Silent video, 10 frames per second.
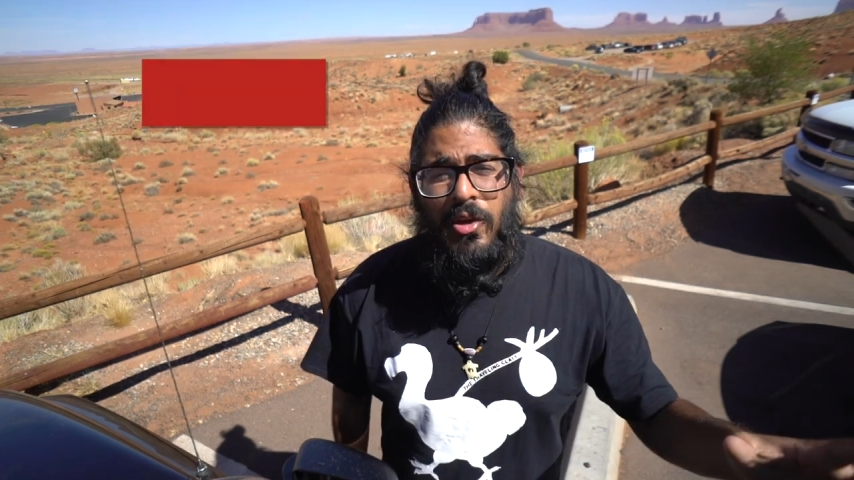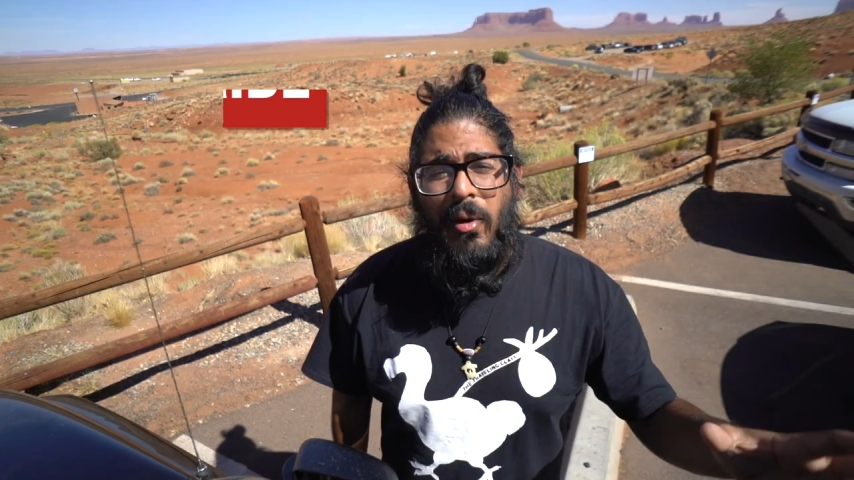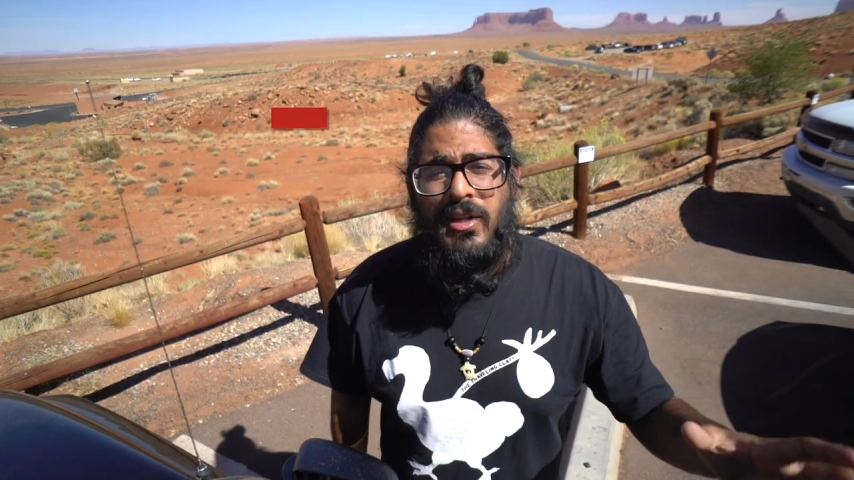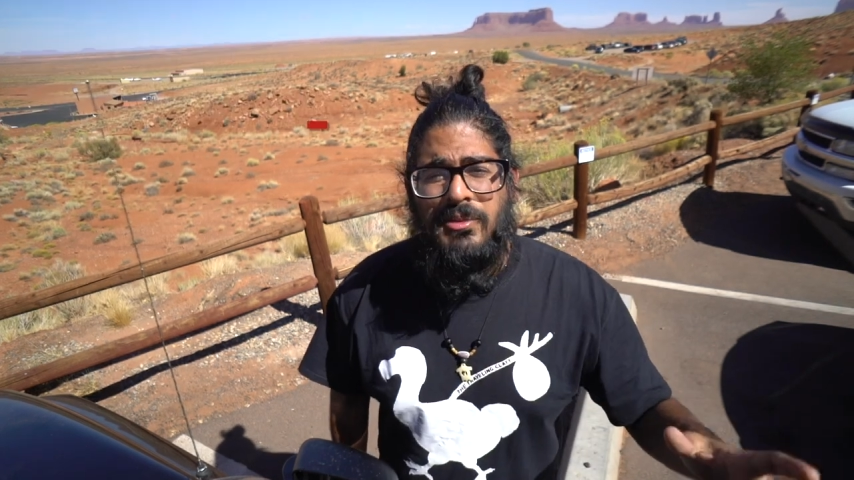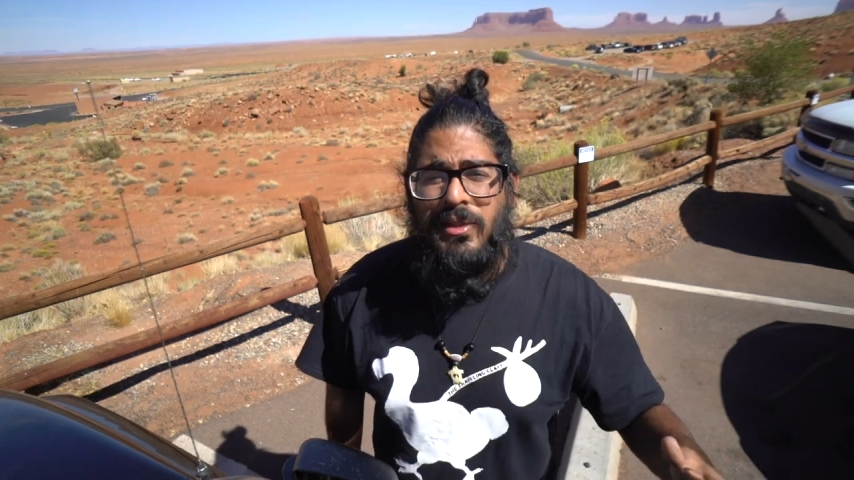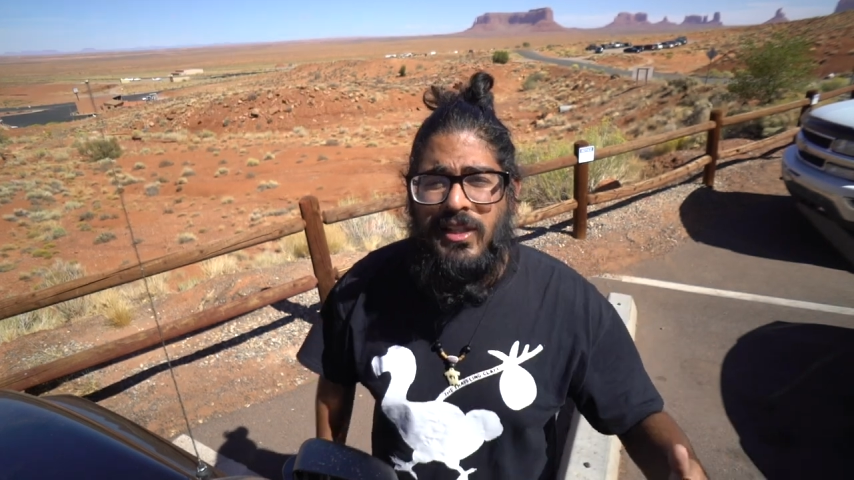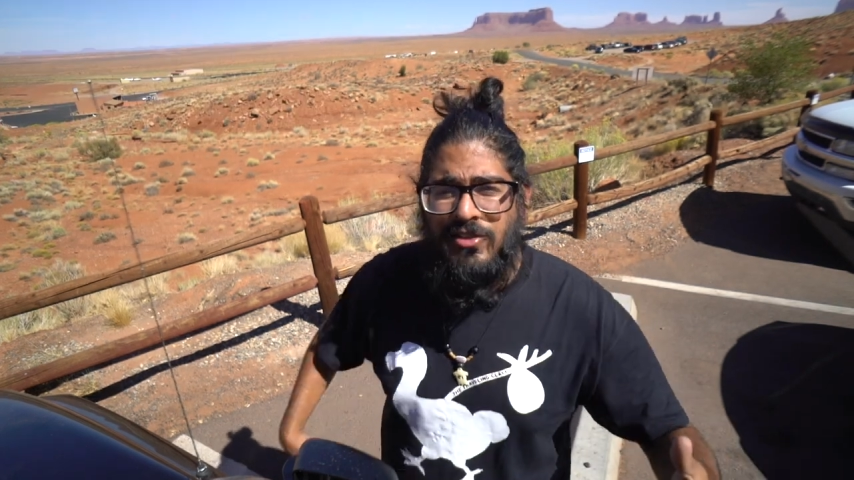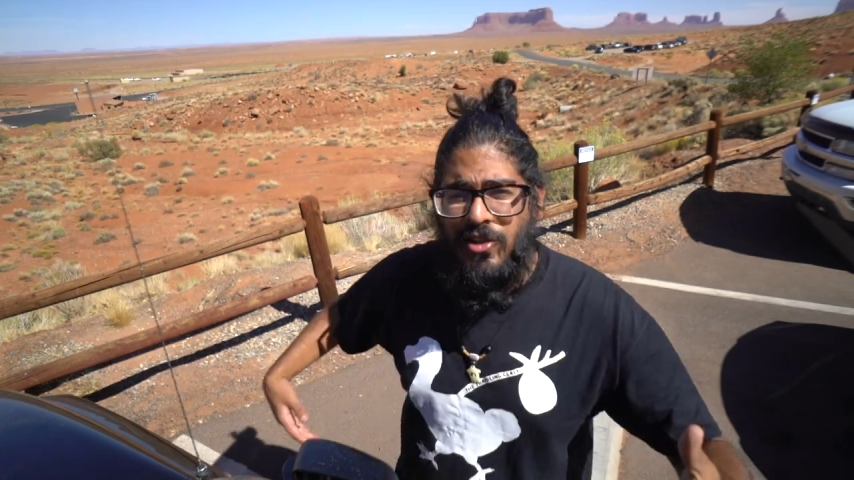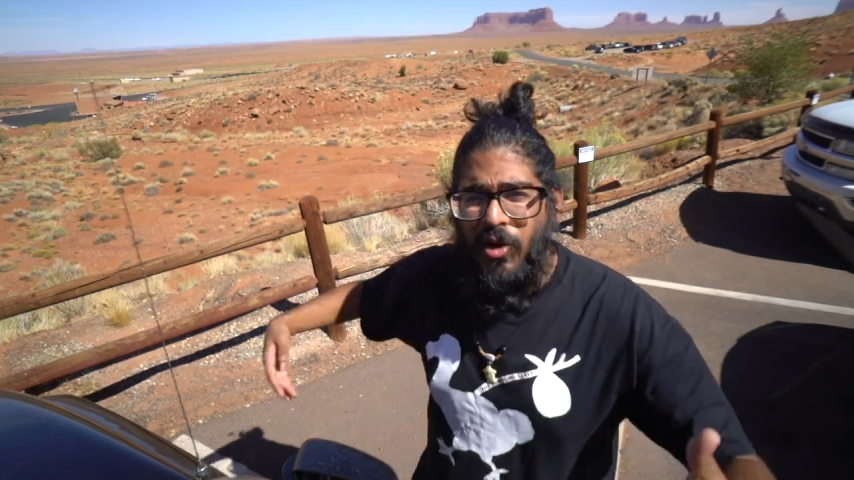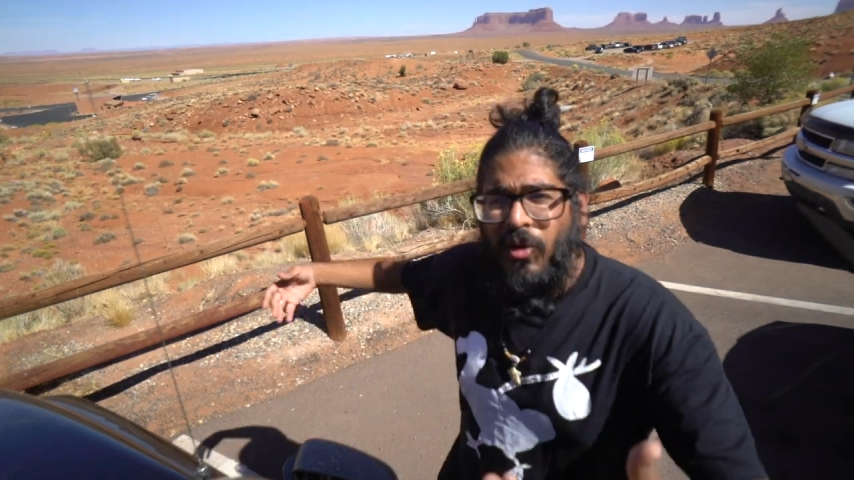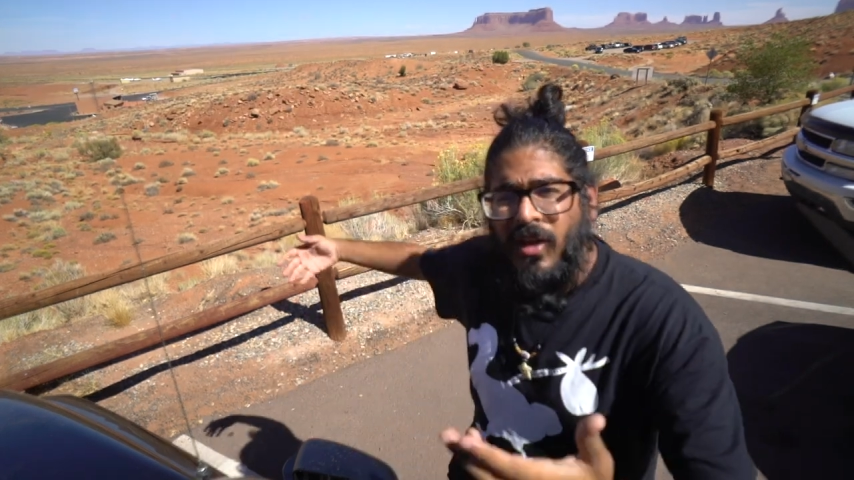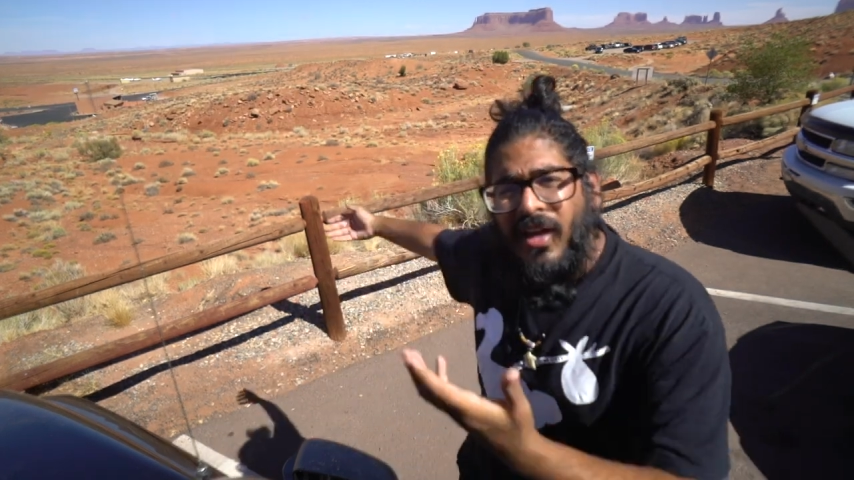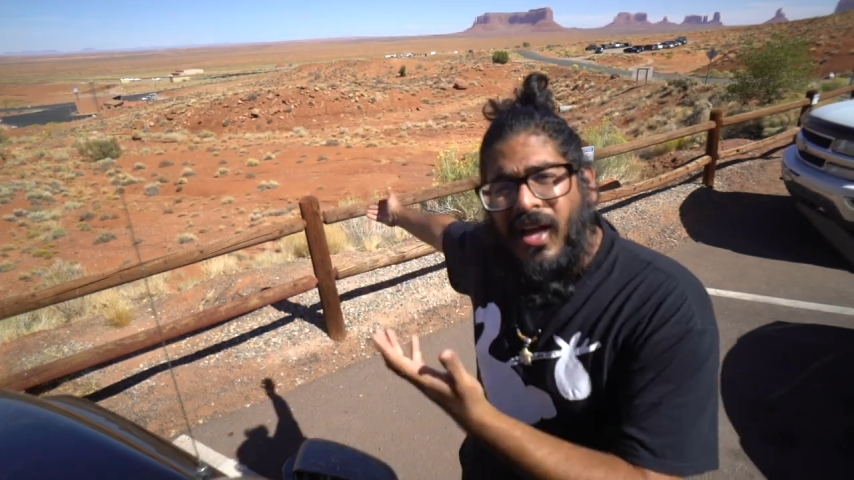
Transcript: you possibly need to know